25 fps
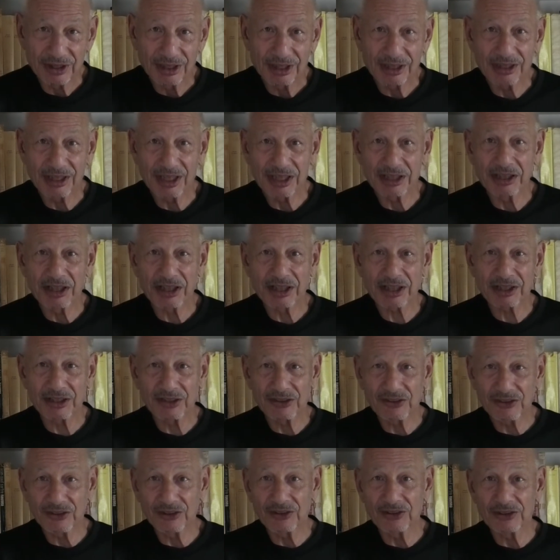that are
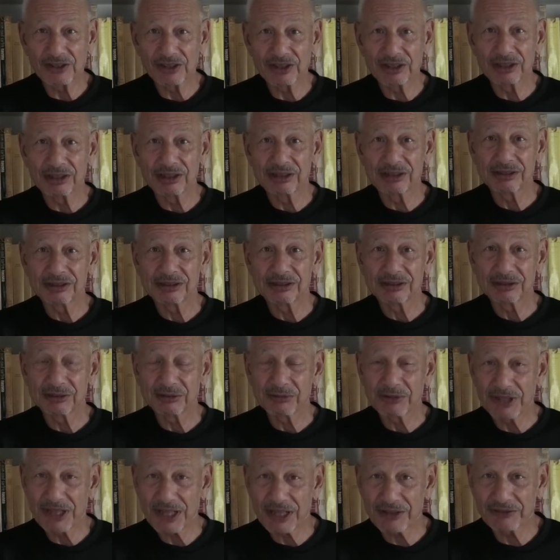consistent
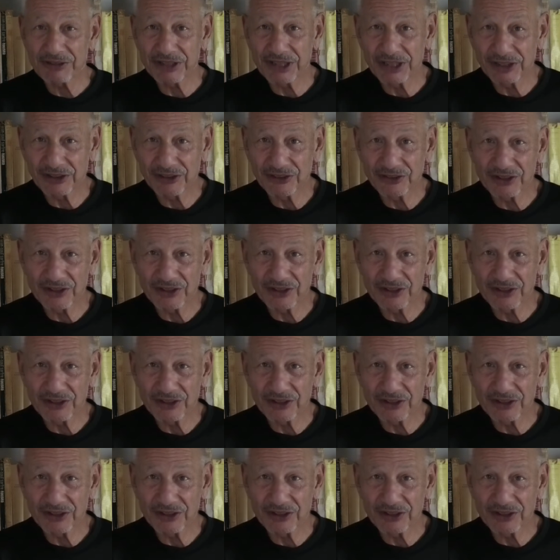with evidence.